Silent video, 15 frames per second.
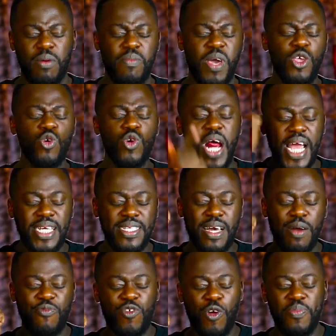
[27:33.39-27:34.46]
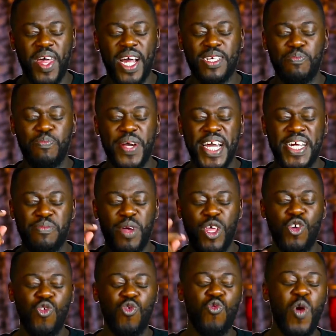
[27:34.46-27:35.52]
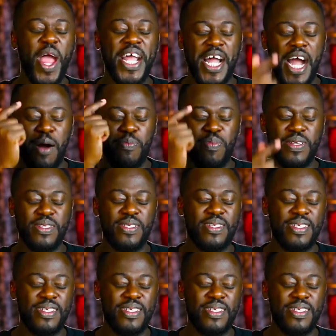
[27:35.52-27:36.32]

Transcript: May you rise up from that bed. May you wake up,